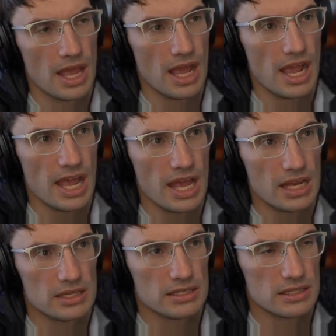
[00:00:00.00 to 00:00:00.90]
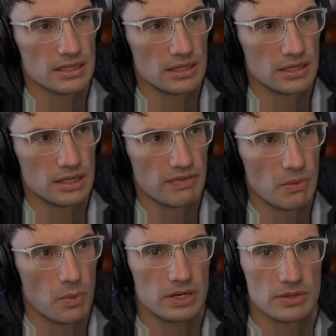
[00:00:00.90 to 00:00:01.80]
and if I
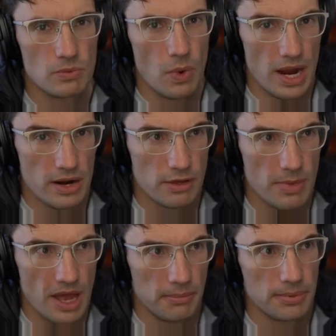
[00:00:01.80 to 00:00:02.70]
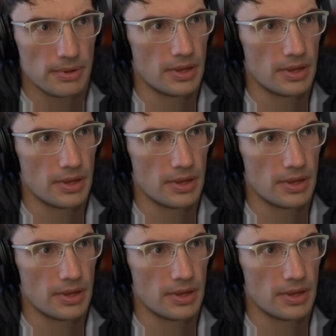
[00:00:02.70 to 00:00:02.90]
want to wire them up,